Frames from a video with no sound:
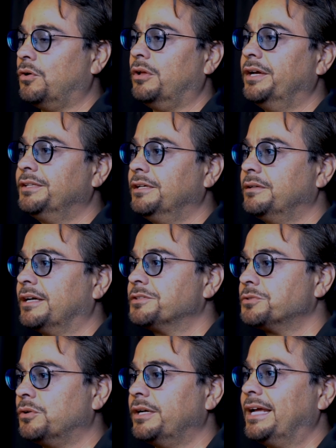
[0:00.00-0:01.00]
all I did, I
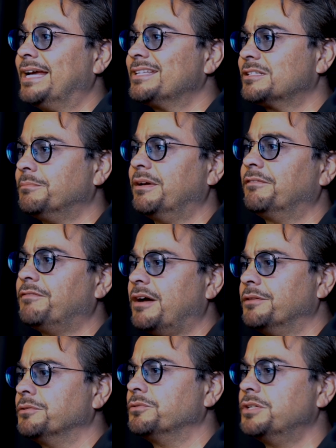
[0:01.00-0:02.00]
started asking my
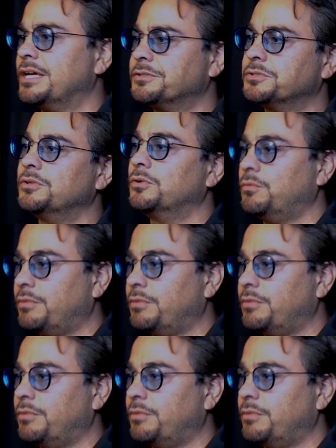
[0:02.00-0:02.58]
father yes, no